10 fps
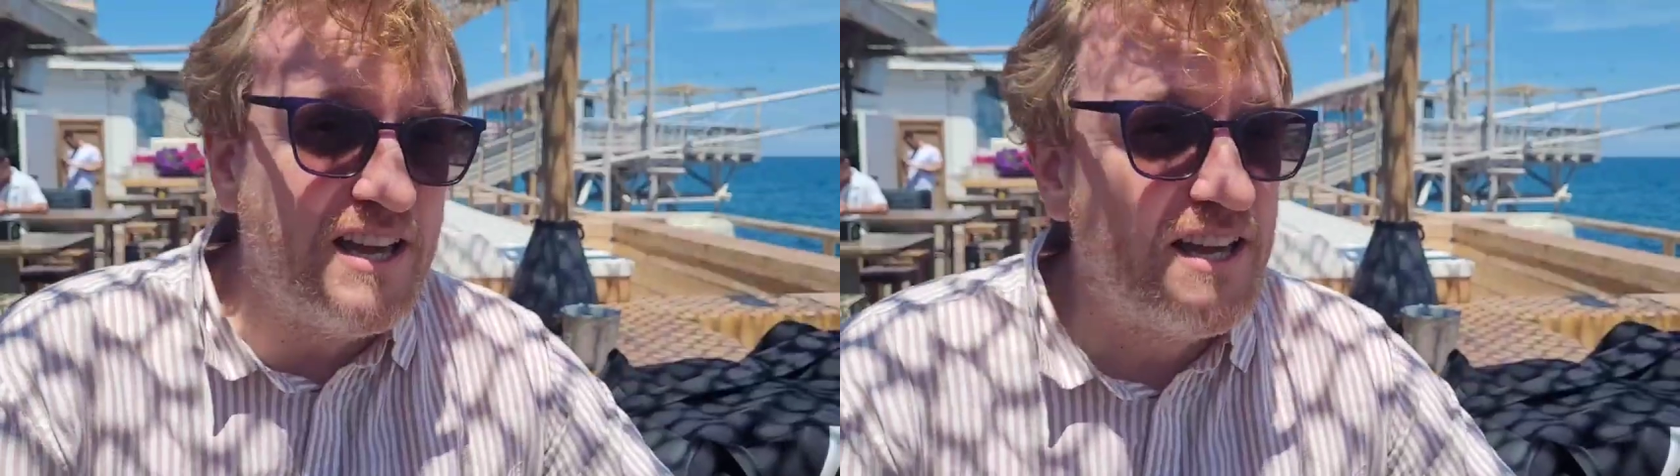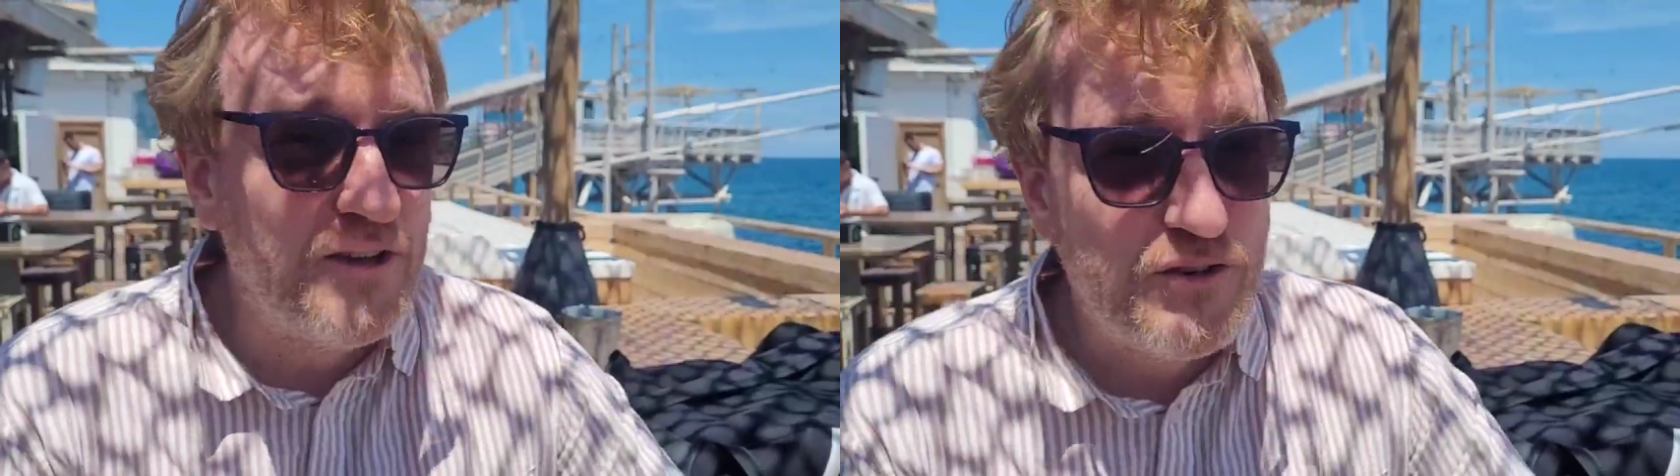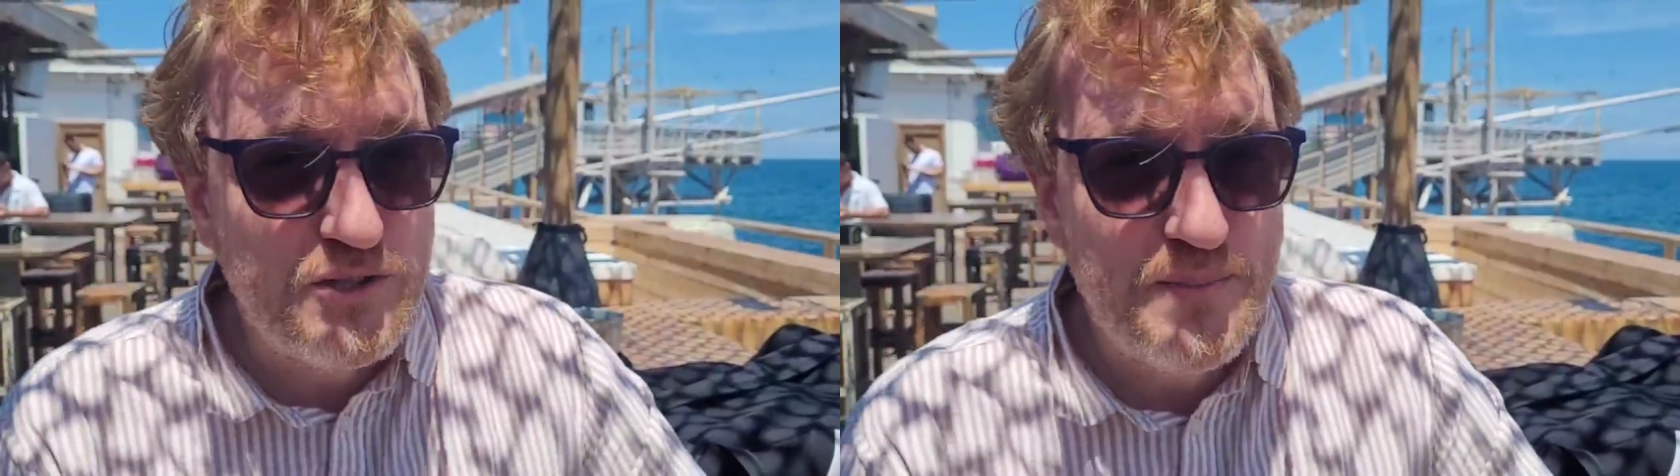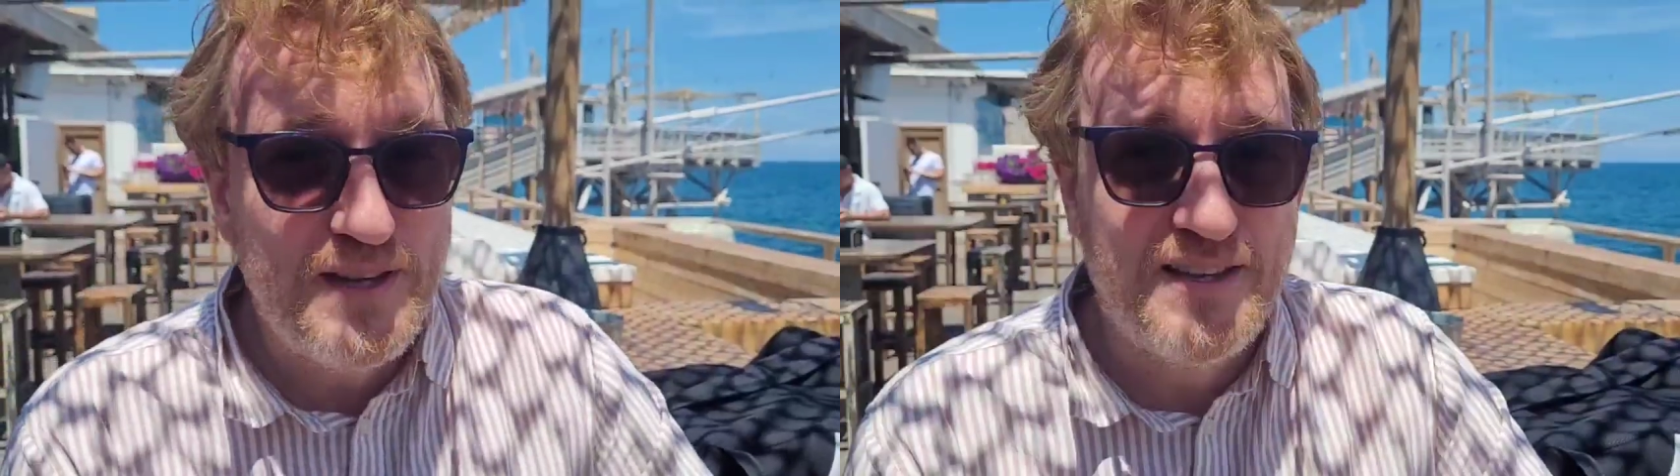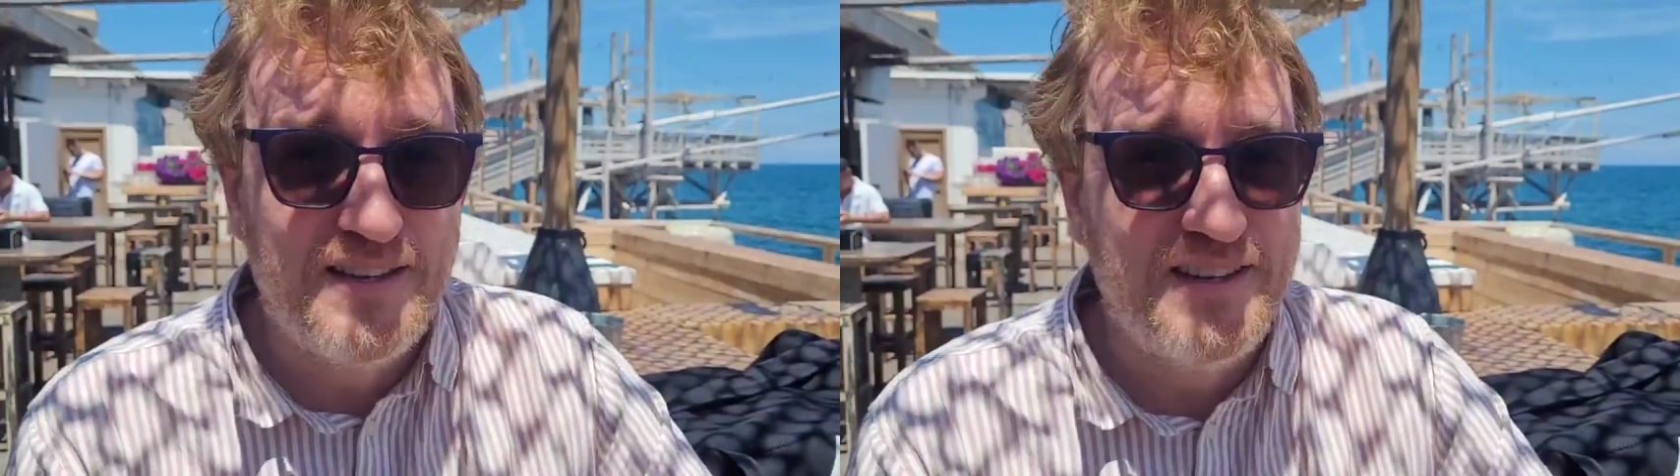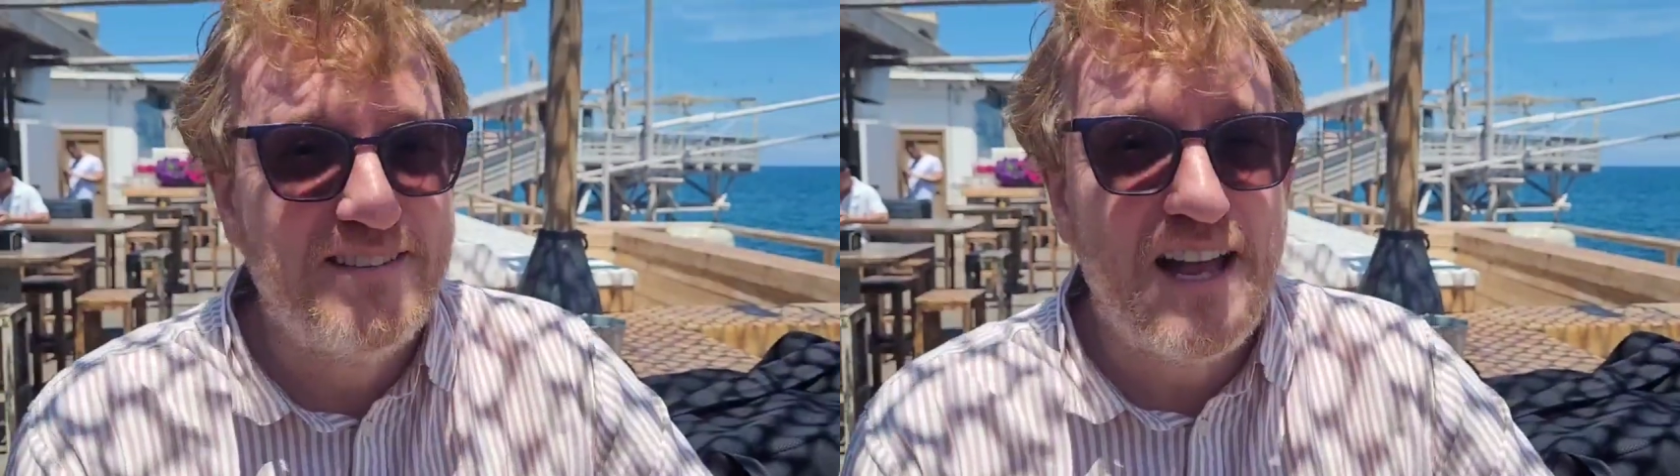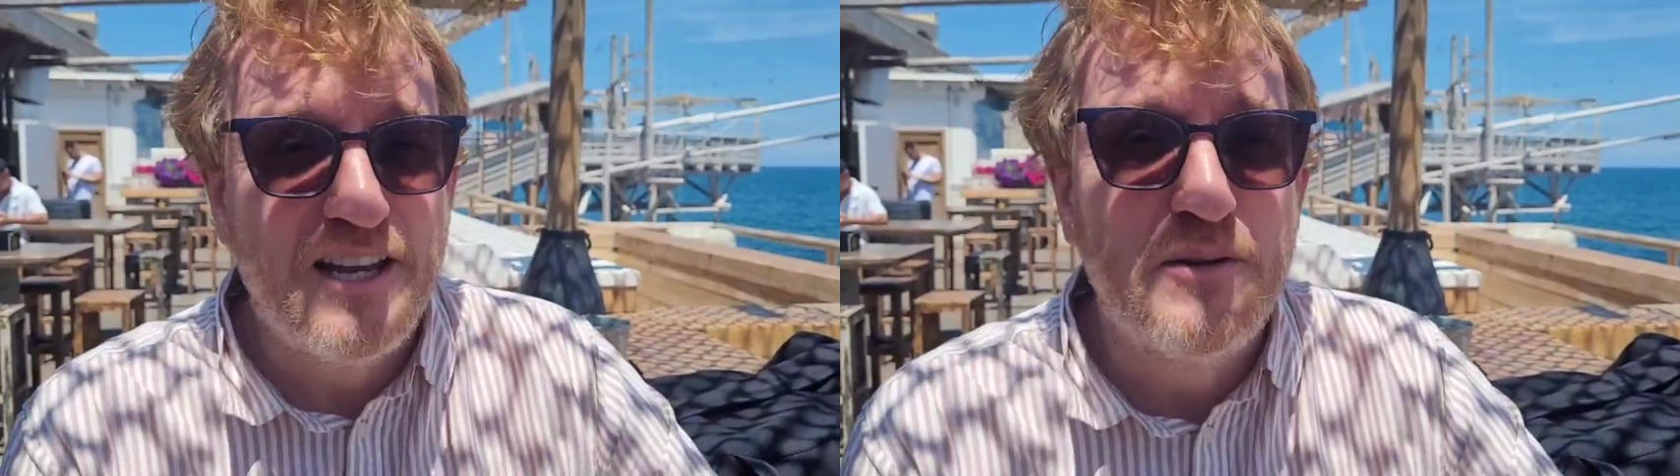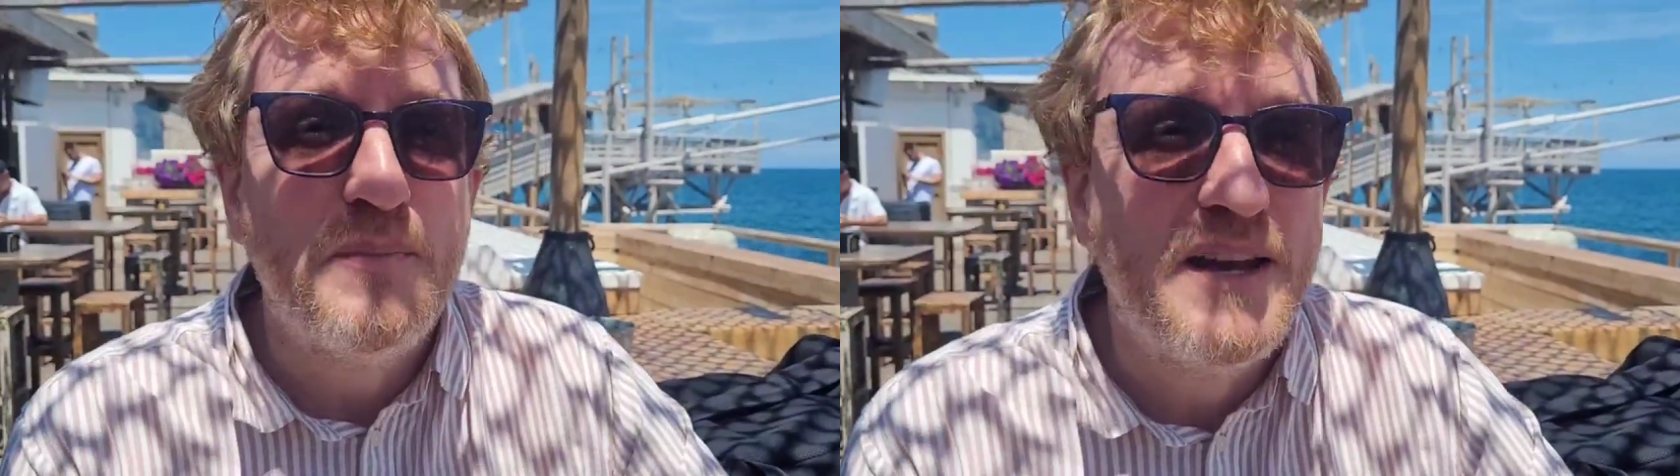I cannot speak in Italian,